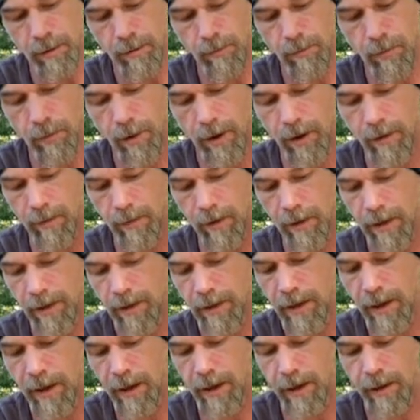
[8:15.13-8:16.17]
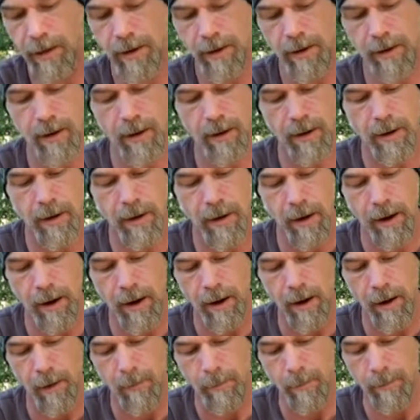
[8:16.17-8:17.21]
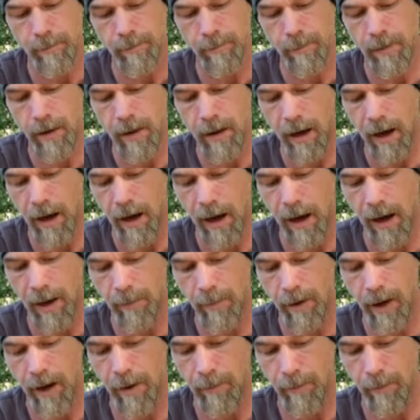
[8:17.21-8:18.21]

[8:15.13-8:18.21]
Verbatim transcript: whatever like that. Um, I, I,